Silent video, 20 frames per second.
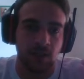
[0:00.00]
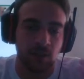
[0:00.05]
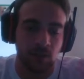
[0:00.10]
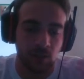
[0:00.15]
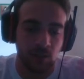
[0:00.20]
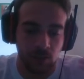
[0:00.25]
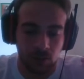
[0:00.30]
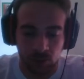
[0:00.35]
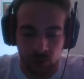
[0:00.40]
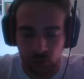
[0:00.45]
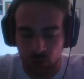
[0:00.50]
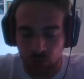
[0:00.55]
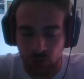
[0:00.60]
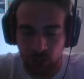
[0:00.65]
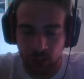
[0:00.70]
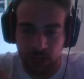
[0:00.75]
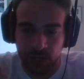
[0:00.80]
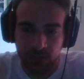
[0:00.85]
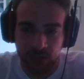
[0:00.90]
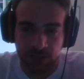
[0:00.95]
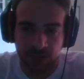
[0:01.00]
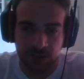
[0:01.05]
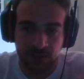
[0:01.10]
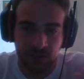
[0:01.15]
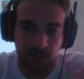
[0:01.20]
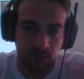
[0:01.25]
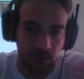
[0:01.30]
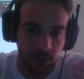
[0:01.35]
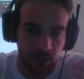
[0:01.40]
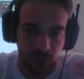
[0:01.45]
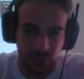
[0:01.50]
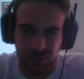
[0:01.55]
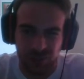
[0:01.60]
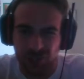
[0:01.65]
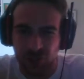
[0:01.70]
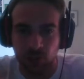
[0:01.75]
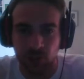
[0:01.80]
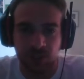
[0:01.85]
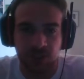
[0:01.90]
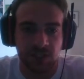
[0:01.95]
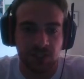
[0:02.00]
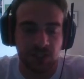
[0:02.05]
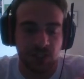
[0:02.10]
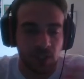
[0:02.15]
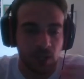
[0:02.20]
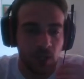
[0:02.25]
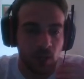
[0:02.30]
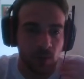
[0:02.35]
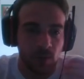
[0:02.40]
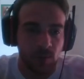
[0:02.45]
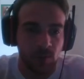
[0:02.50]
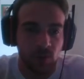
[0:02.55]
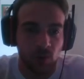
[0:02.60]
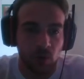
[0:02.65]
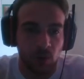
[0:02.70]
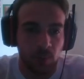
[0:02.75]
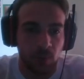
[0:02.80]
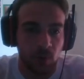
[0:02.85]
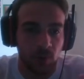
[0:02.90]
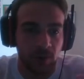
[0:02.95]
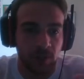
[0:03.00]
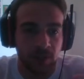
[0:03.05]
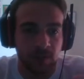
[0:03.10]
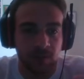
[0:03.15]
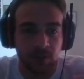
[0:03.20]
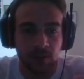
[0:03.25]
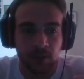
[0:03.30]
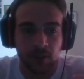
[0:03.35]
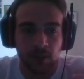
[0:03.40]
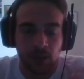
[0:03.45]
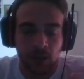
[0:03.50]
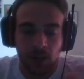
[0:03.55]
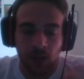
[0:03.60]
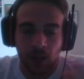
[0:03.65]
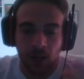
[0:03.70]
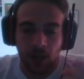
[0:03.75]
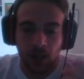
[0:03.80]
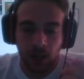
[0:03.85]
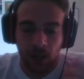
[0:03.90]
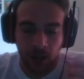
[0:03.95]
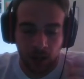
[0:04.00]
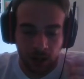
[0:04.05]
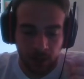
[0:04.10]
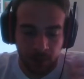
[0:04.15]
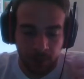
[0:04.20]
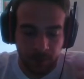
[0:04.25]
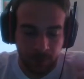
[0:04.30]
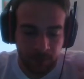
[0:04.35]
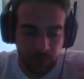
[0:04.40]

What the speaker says: You trade resources with your opponent, and